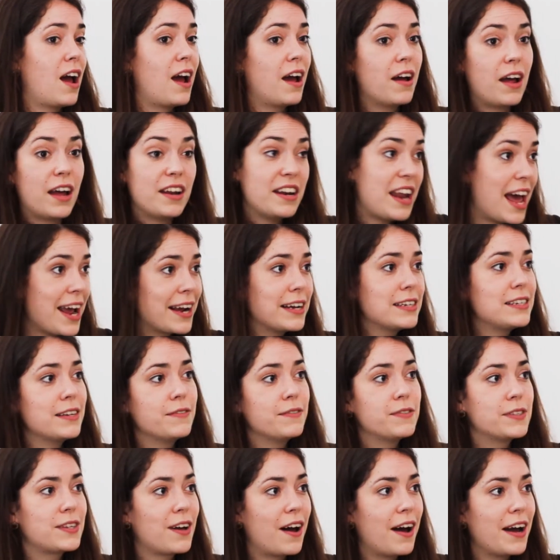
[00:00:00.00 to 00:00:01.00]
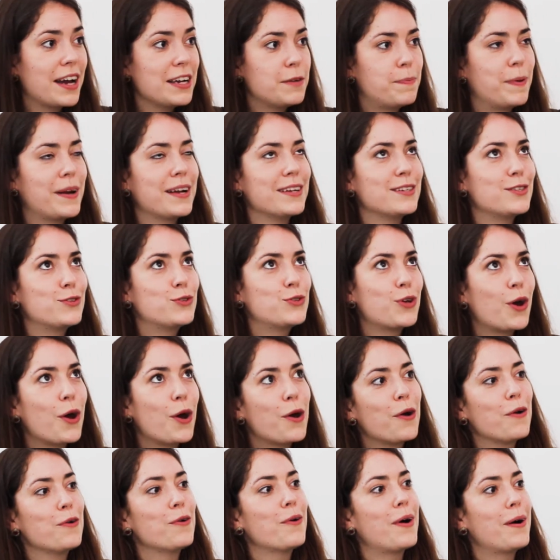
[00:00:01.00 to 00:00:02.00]
a negative side, but it's
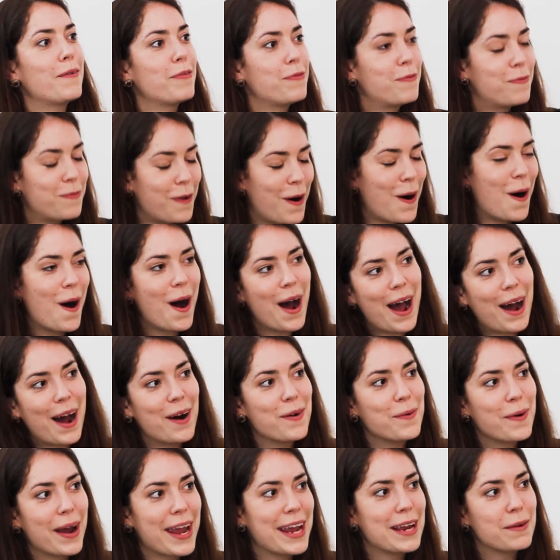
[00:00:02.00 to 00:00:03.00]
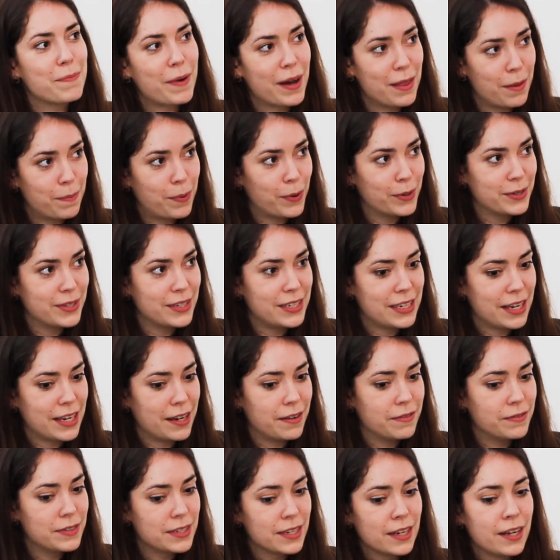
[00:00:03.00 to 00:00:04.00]
so far outweighed by the
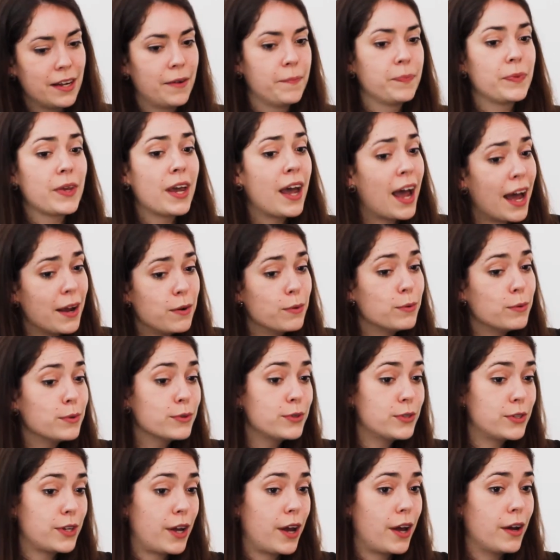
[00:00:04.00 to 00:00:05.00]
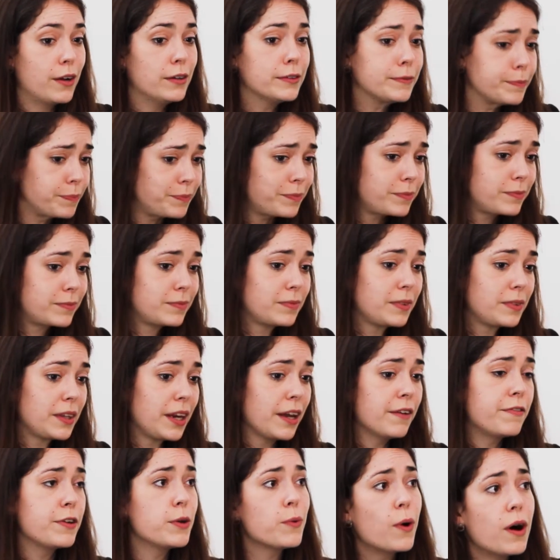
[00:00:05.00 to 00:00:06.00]
positives. And also,
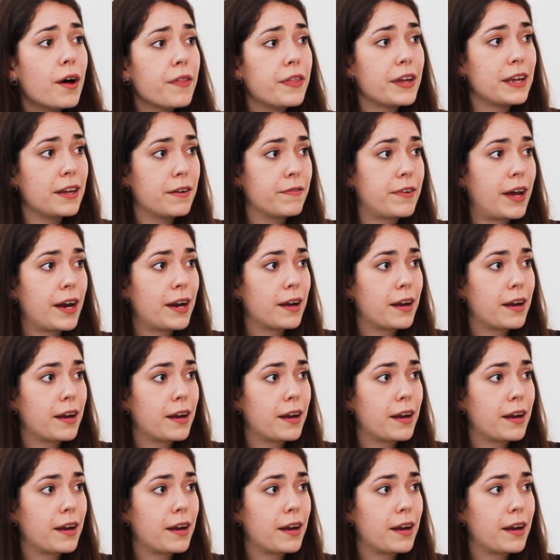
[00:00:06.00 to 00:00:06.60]
if you are thinking of getting